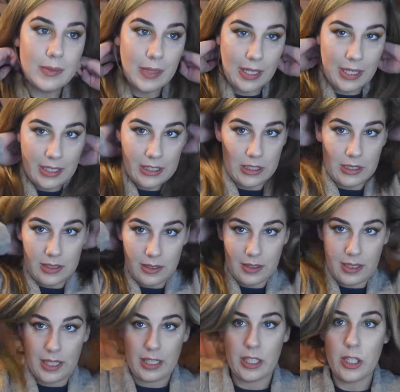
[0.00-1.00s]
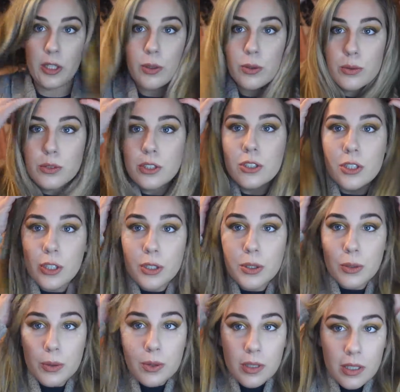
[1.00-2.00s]
And it's like huge
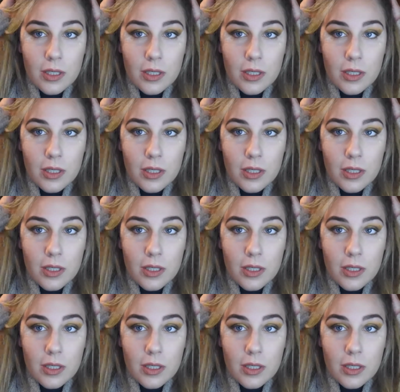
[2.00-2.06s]
too.